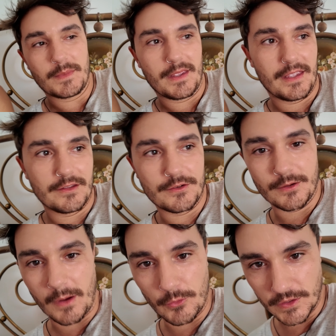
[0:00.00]
me
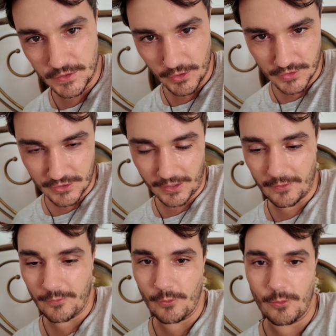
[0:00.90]
doing my research,
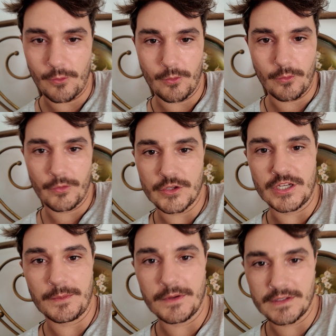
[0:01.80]
looking for the
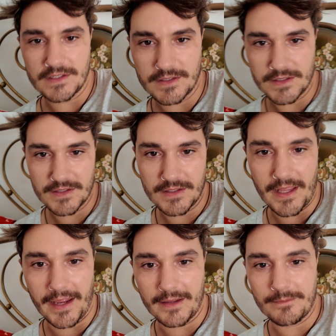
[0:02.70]
cheapest,
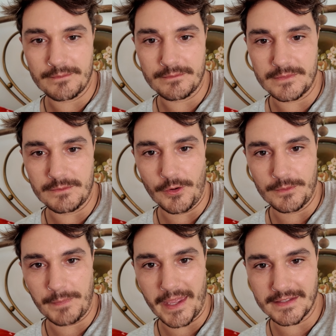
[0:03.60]

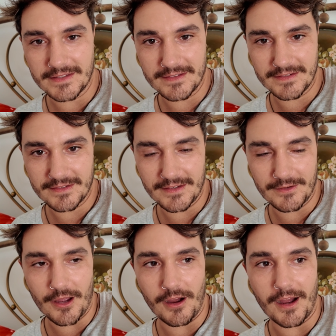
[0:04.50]

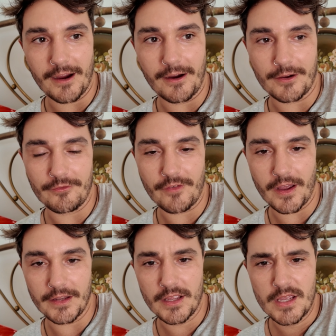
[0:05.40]
best car hire I could
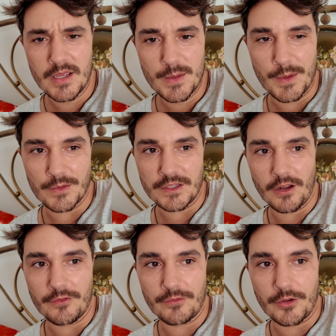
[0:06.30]
find. There was a
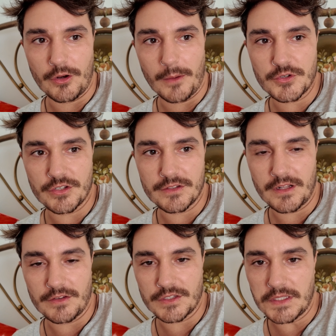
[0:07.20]
lot of good options,
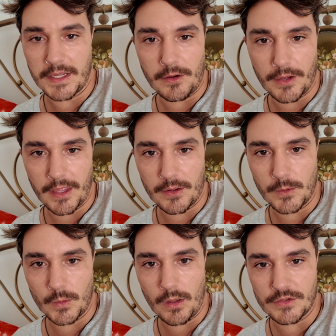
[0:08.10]
and I was just like, okay,
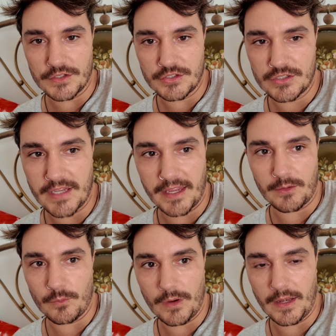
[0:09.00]
cool, I'll just
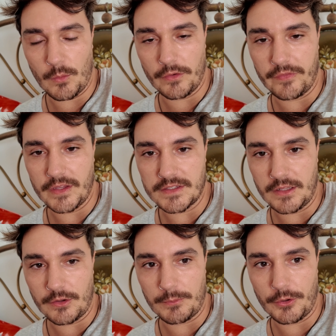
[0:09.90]
take any one of these
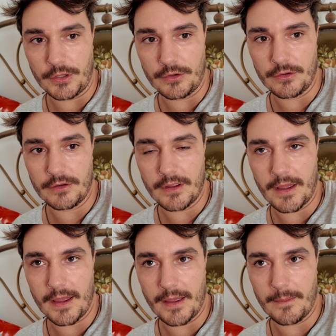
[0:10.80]
that look pretty good.
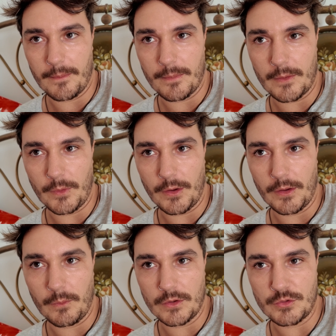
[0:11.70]
And
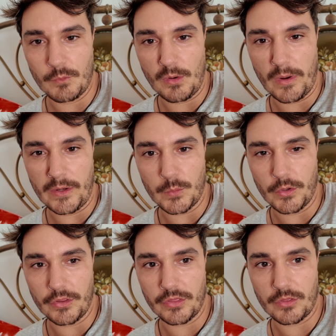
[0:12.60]
we went
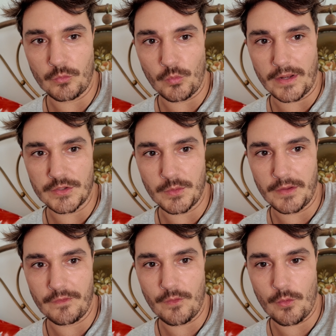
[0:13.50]
with
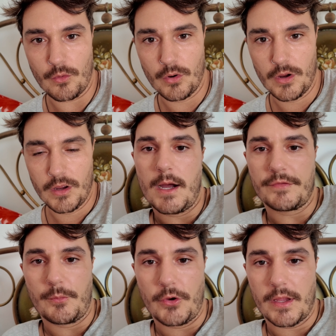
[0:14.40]
Rent24.
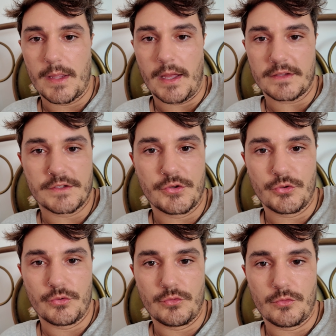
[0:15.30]
After bringing out
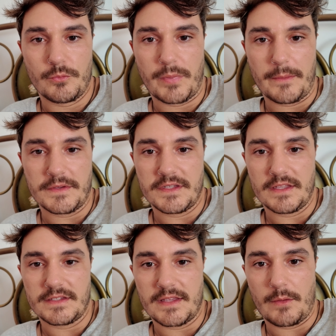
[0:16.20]
2 baby
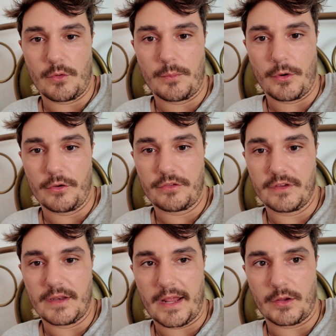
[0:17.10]
seats that were both
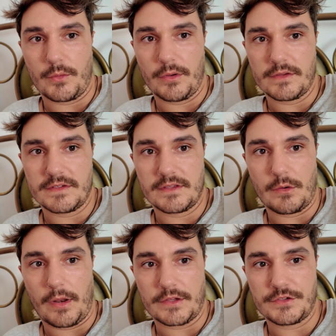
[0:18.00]
inadequate, they
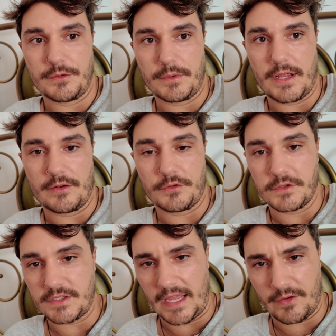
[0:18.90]
were like super
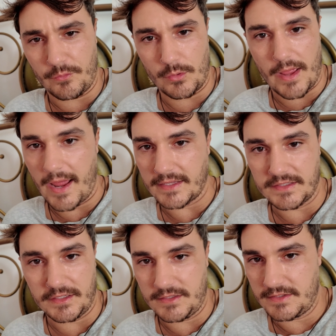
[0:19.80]
dangerous. Like if we were in an
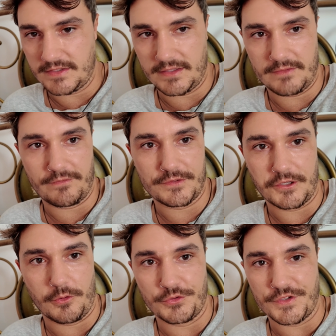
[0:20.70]
accident,
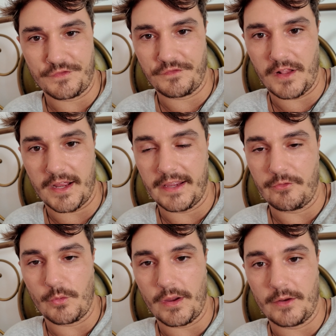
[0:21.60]
Sol would just fly
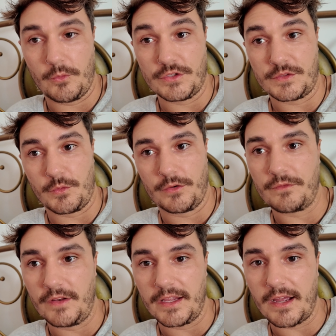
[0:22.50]
everywhere, and we just weren't
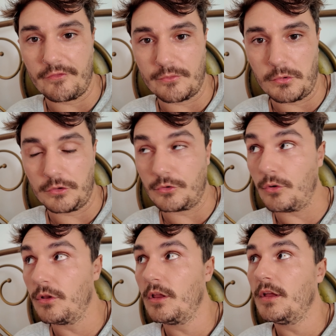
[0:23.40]
feeling comfortable at
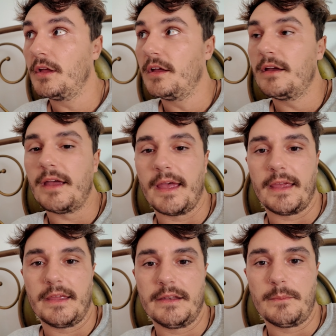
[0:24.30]
all.
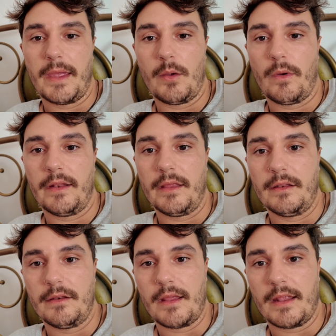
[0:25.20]
And Maya went
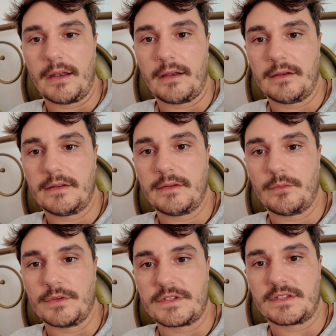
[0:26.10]
in and
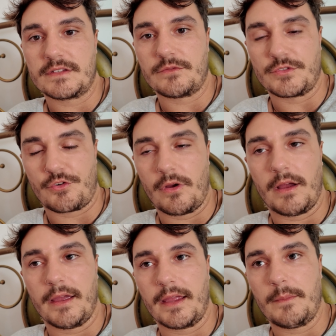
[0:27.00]
was
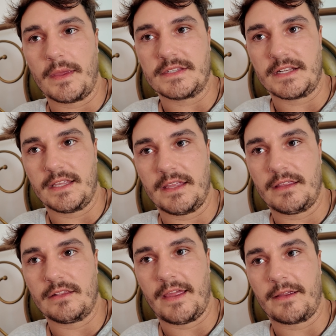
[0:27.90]
crying and
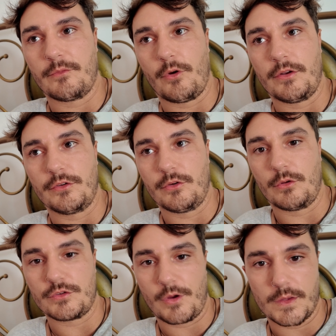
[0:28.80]
basically like wrote in
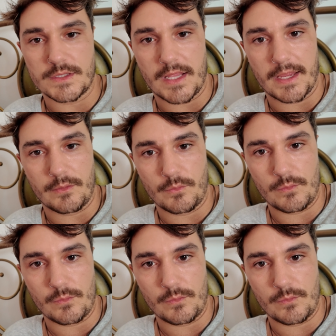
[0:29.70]
Google Translate